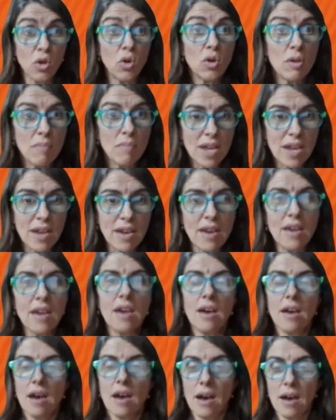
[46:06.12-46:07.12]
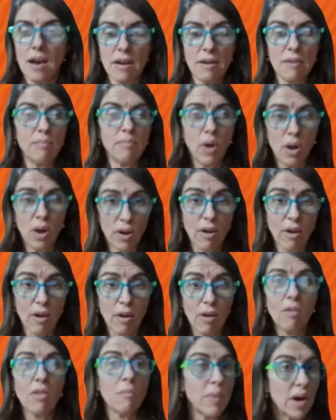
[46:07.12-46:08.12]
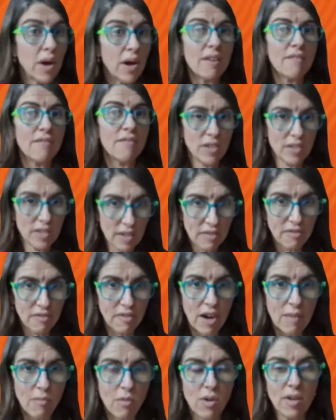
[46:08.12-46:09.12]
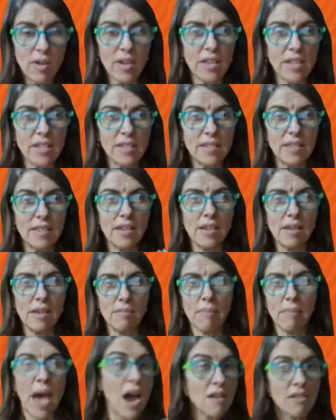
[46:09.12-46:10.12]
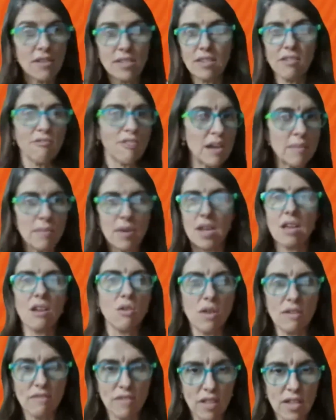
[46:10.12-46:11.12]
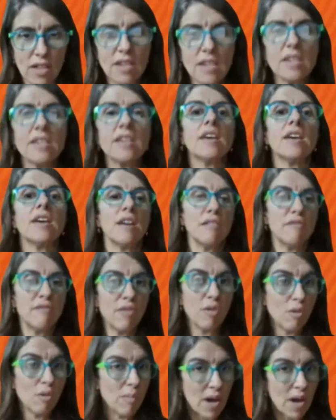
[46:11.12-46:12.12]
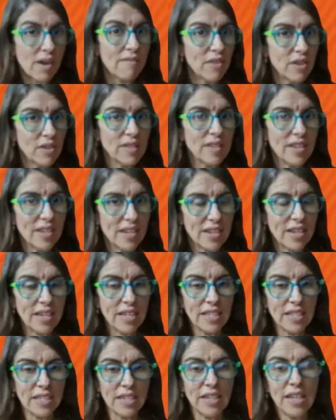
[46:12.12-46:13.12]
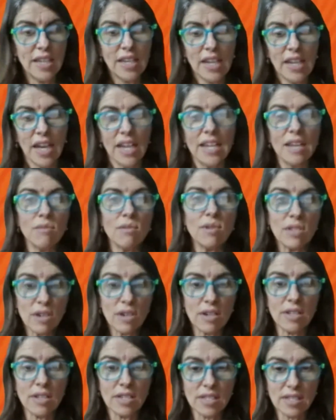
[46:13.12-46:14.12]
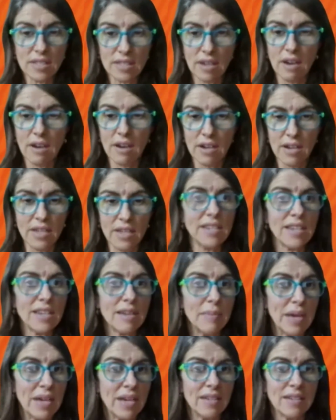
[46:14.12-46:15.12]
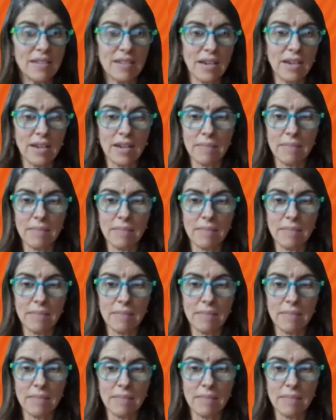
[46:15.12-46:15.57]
The Kunming protocol, the biodiversity framework, is the Paris Agreement equivalent for biodiversity and nature. And it was only signed about